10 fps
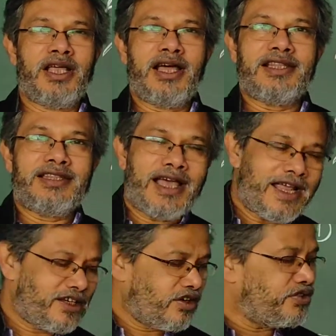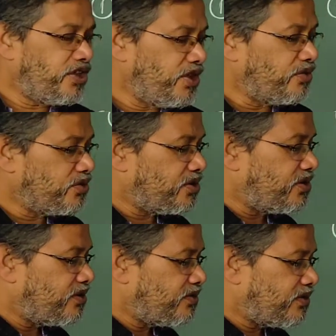And that continues.
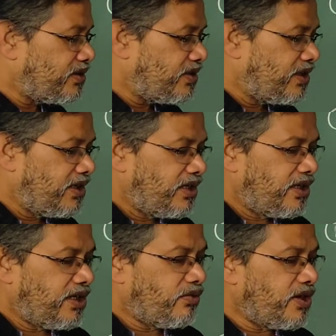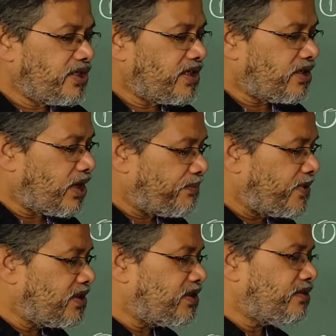And what is that
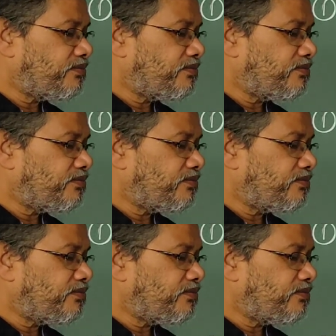happens?